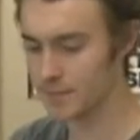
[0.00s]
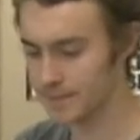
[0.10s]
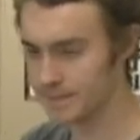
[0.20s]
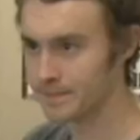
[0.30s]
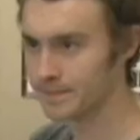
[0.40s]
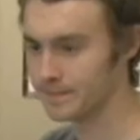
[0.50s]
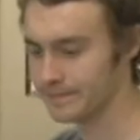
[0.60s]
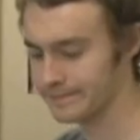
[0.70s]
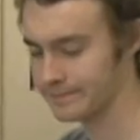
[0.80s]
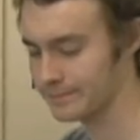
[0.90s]
recovering
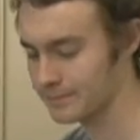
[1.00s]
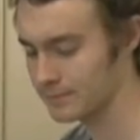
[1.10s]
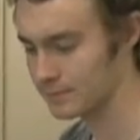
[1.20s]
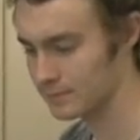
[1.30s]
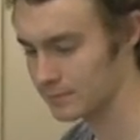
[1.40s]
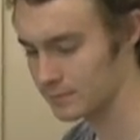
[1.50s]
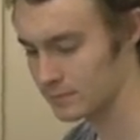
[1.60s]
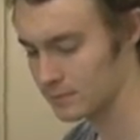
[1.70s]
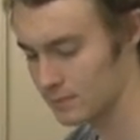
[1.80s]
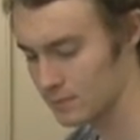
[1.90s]
from the robberies
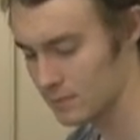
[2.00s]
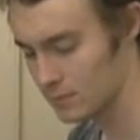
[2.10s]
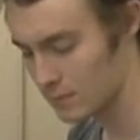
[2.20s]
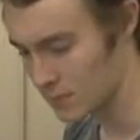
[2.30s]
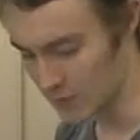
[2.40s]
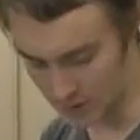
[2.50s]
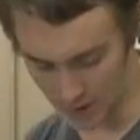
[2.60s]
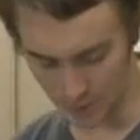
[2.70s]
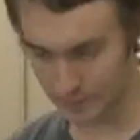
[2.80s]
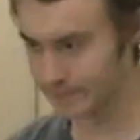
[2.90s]
but Dempster
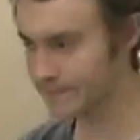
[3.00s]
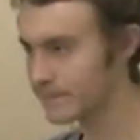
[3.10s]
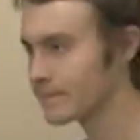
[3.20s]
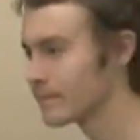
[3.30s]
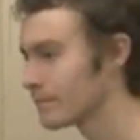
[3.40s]
just hopes that